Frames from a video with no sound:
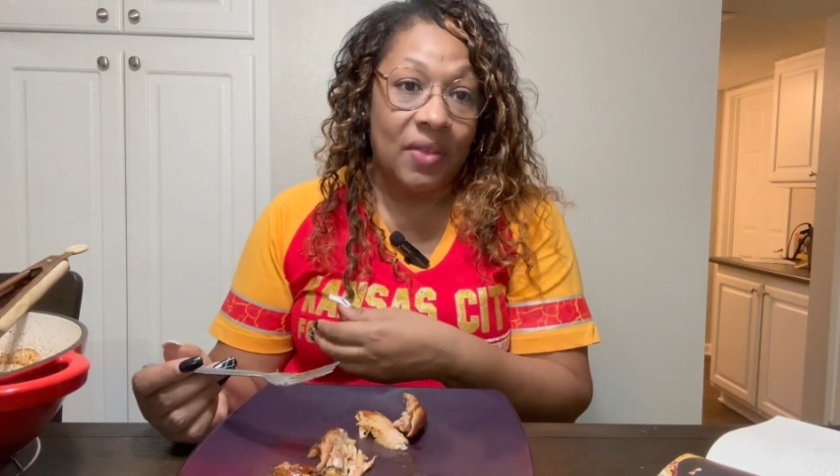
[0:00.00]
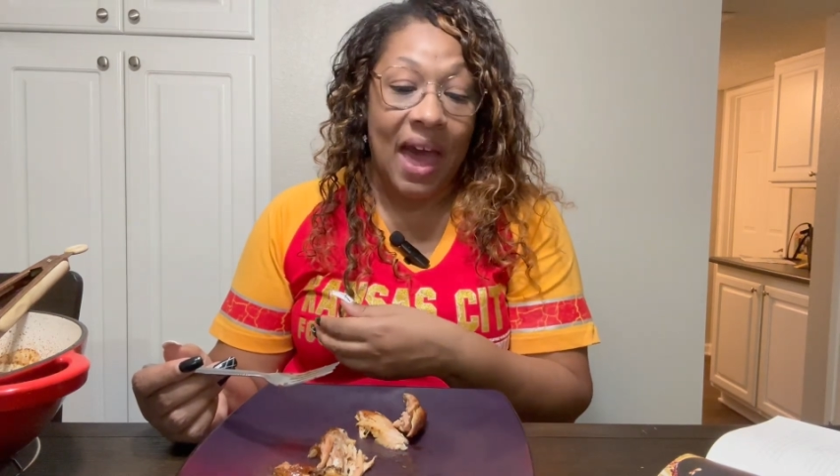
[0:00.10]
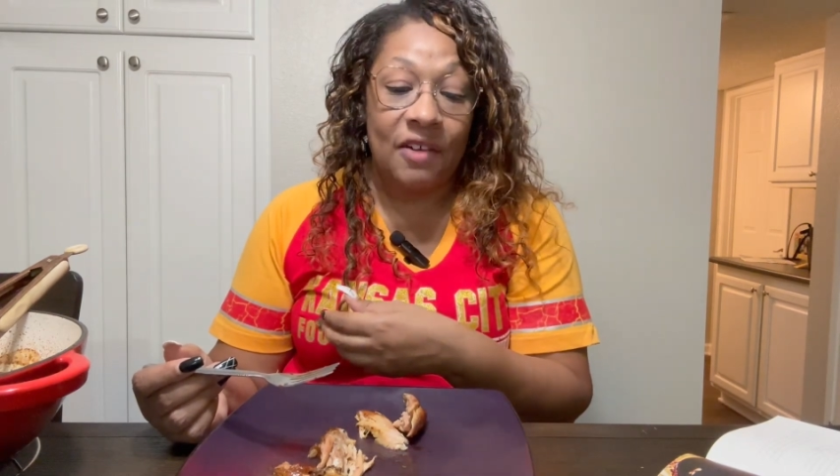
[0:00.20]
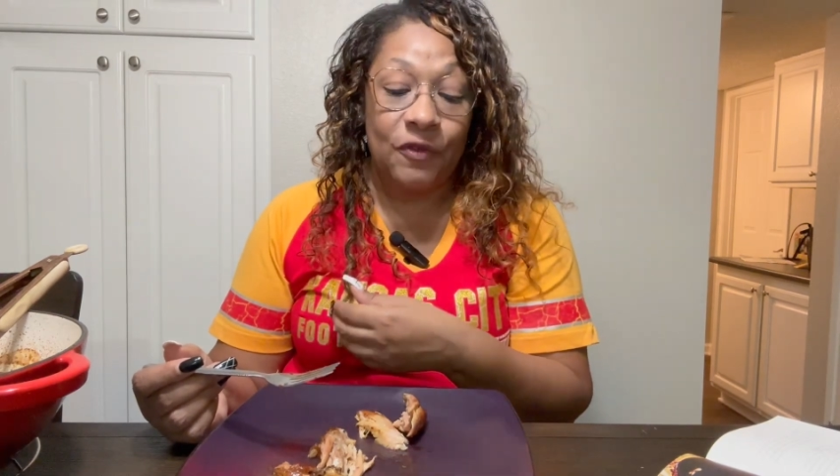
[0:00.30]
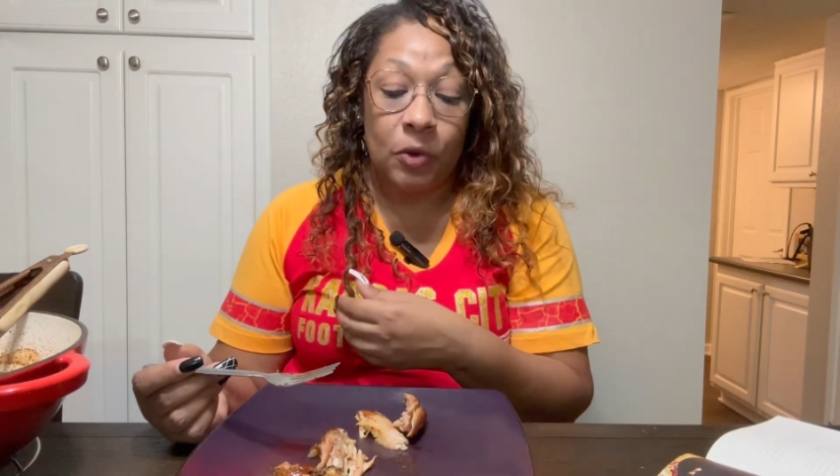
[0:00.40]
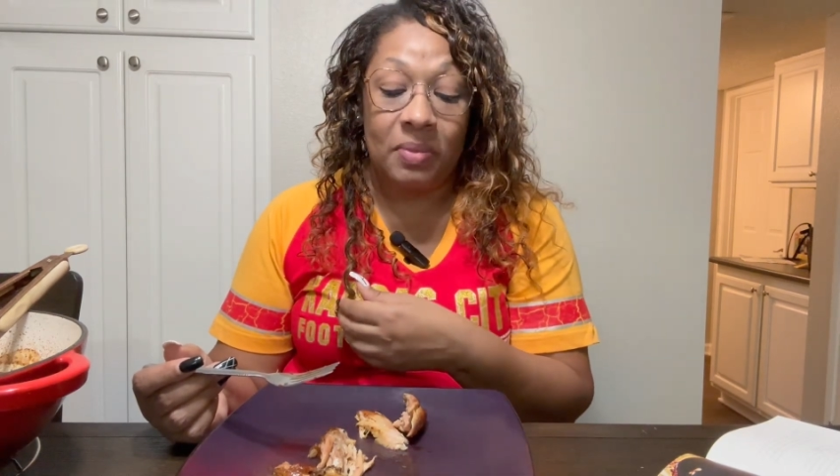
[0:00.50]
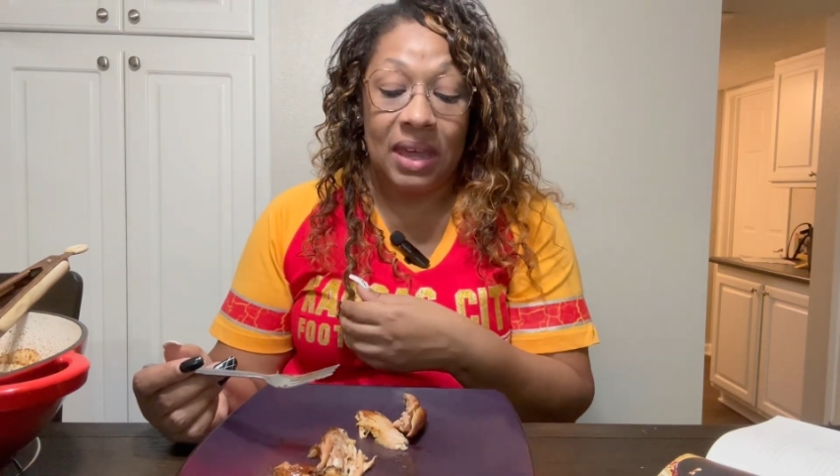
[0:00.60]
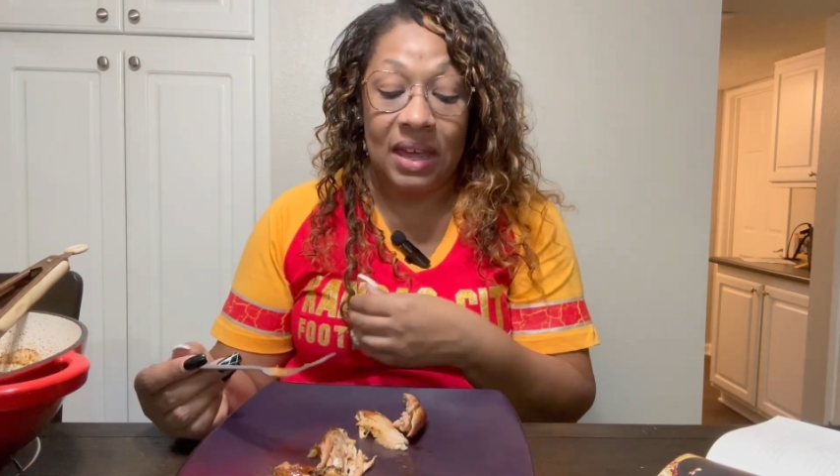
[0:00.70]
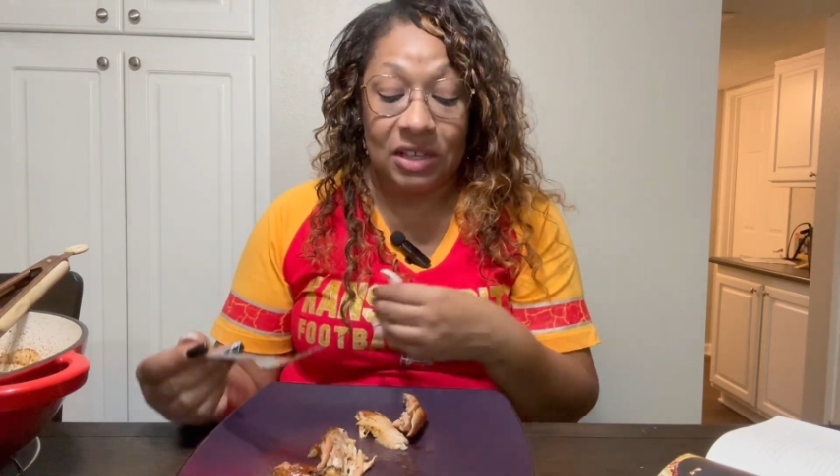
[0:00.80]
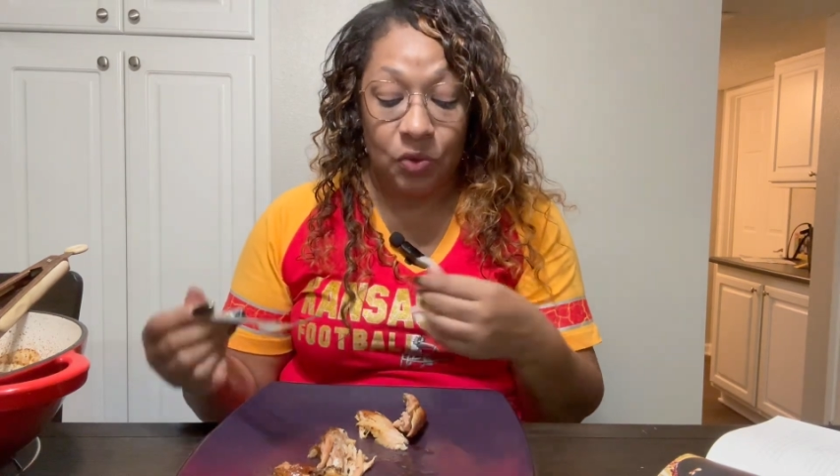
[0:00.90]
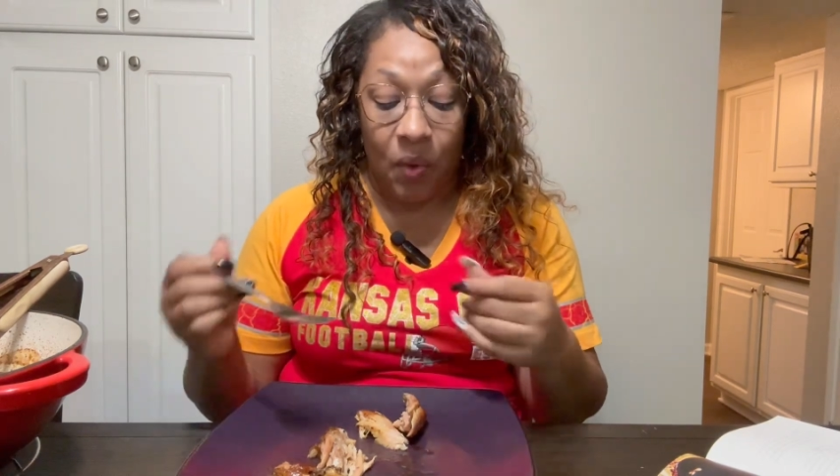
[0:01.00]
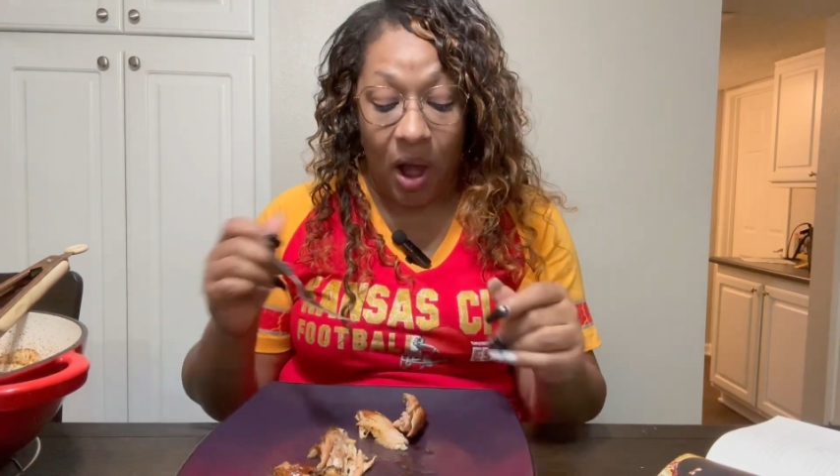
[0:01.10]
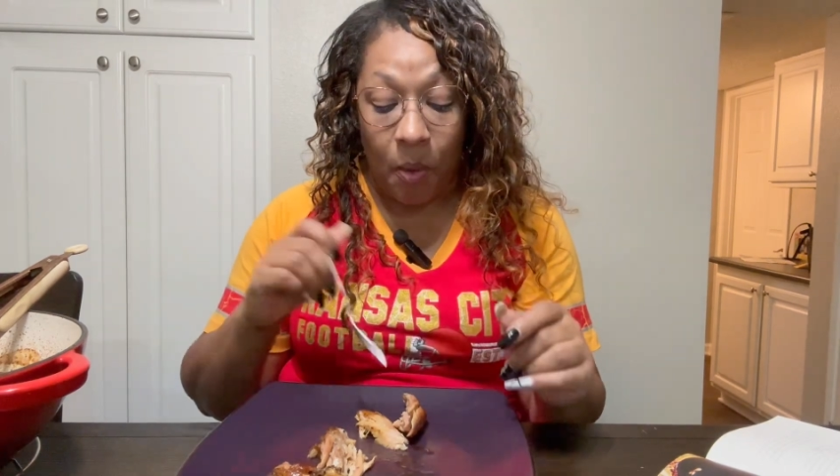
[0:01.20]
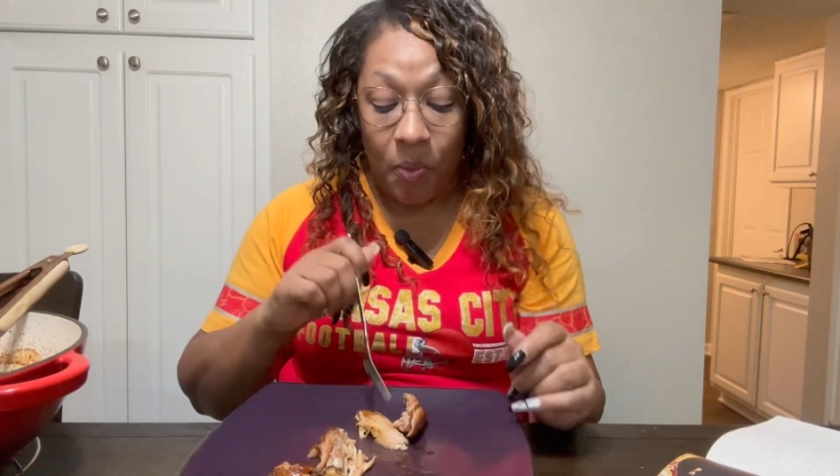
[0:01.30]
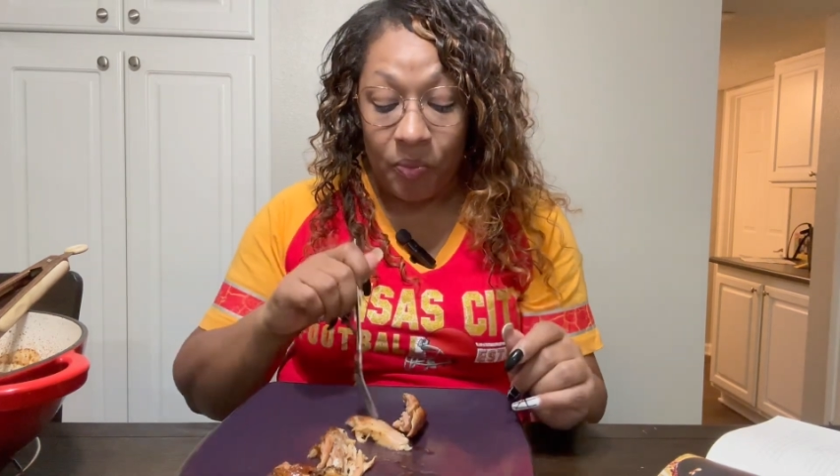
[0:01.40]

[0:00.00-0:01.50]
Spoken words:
that for me as well.